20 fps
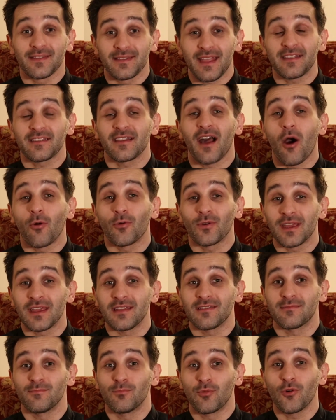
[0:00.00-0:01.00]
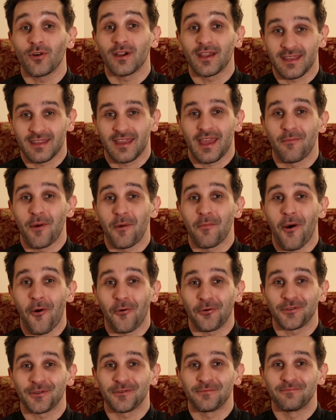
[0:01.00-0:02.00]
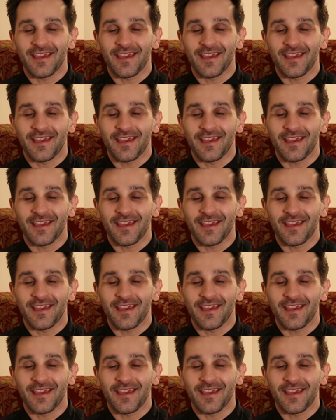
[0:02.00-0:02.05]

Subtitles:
That's how his book came about.